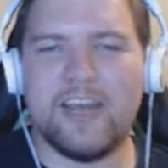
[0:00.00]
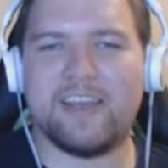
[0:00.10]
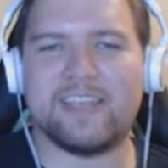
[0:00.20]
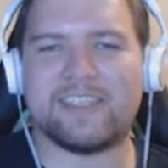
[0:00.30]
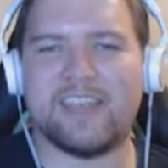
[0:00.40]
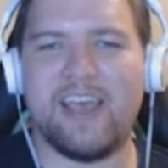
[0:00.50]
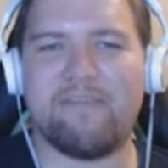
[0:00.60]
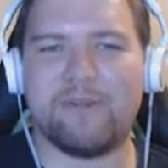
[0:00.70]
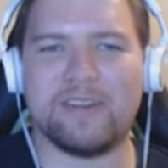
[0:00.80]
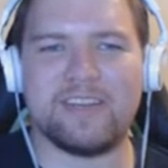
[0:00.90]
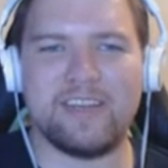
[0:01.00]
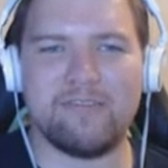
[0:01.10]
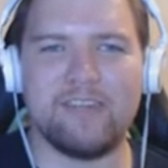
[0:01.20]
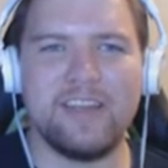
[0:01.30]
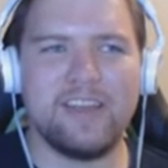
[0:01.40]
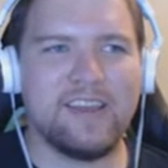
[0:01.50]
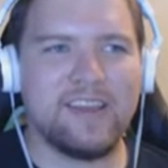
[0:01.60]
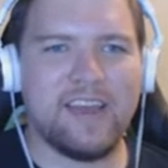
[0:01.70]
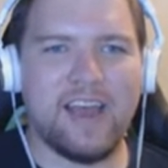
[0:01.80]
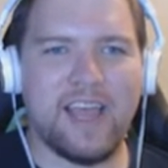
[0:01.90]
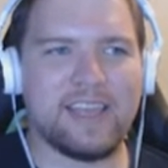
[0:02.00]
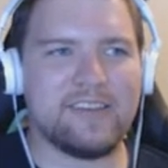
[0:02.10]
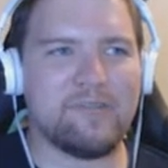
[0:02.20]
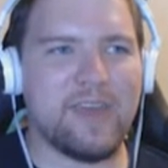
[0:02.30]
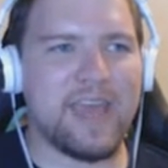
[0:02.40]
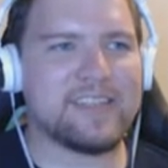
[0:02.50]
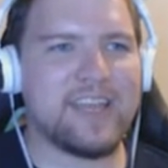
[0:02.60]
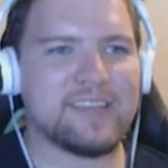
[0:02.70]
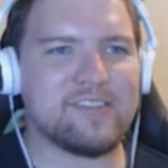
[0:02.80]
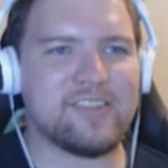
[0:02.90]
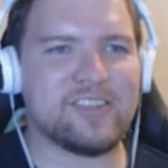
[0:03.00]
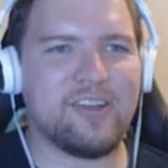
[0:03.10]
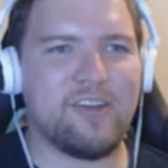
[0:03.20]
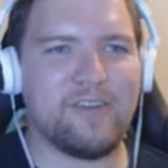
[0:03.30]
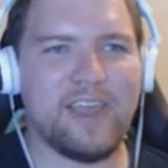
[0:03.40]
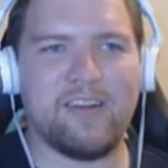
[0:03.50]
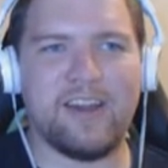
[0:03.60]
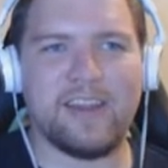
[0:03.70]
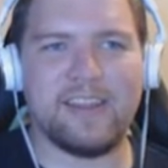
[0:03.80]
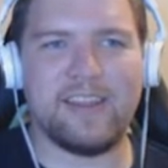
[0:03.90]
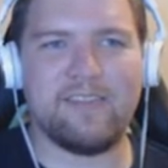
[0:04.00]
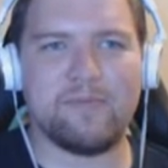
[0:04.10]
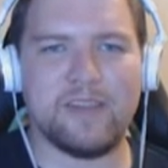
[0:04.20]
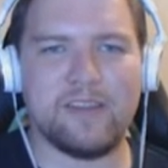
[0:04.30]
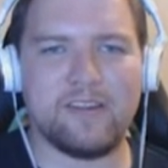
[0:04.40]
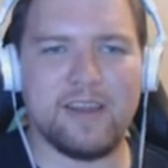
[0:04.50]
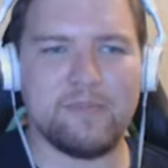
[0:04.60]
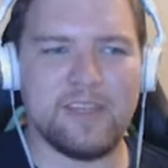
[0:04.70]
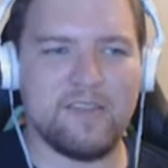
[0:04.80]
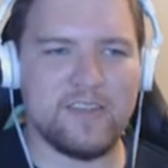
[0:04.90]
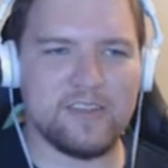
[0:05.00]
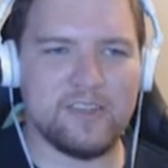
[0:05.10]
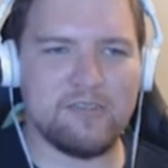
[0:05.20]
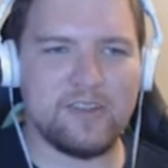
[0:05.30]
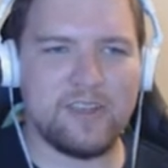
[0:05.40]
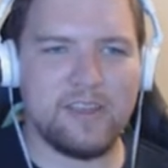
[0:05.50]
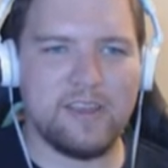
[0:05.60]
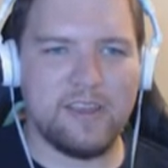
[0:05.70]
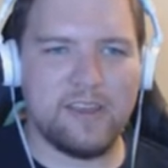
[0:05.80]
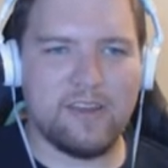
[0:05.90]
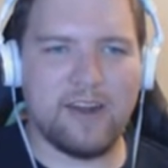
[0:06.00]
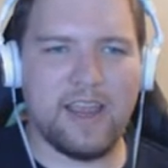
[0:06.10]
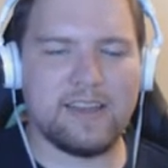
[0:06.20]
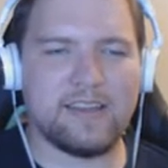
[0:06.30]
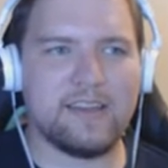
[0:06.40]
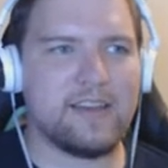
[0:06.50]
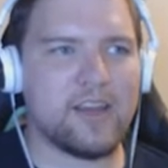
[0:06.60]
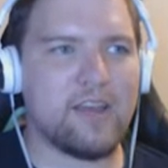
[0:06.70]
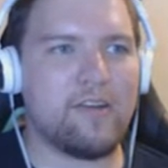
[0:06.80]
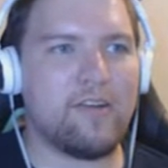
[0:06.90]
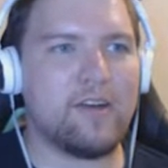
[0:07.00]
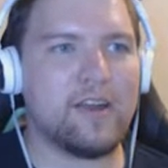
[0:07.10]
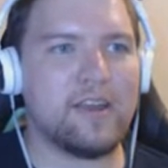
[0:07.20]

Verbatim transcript: Nugget's life worth to you? I can do that. Excellent. Just go over there and give him to, or get him to give it to you. All right, here you go